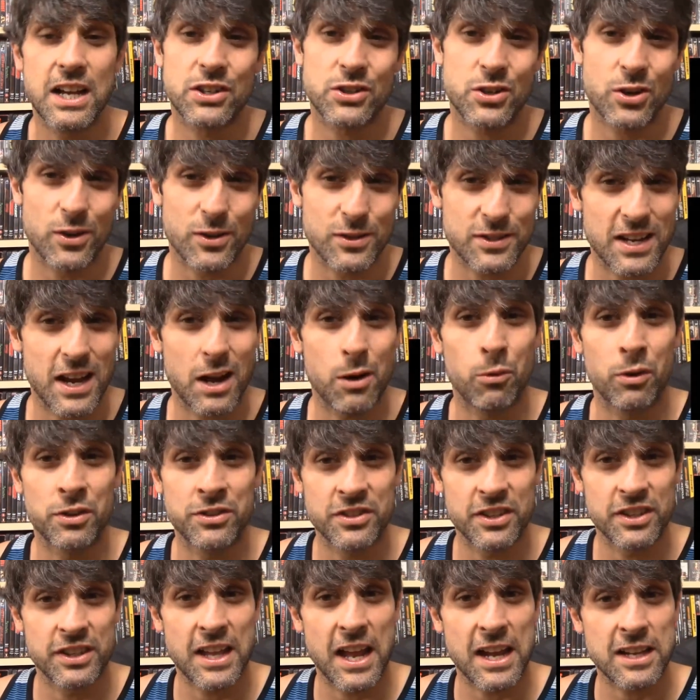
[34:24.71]
Turns out
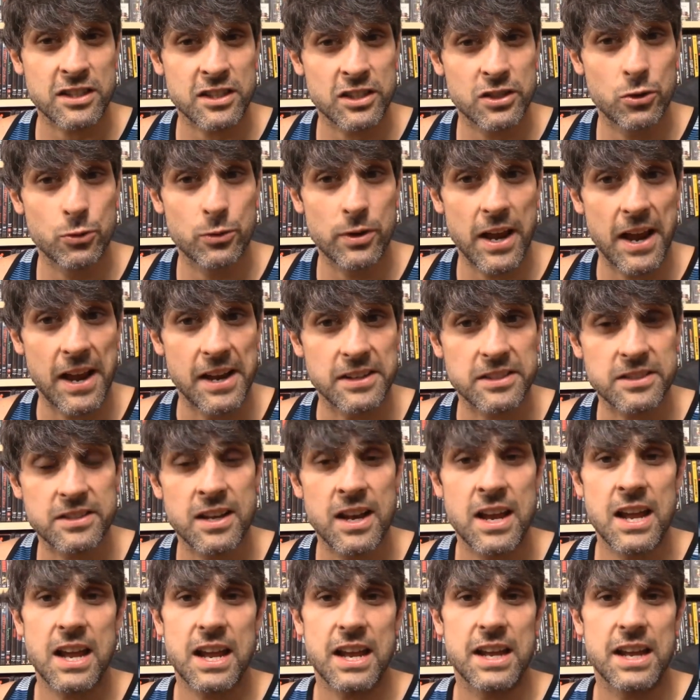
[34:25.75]
what's in that suitcase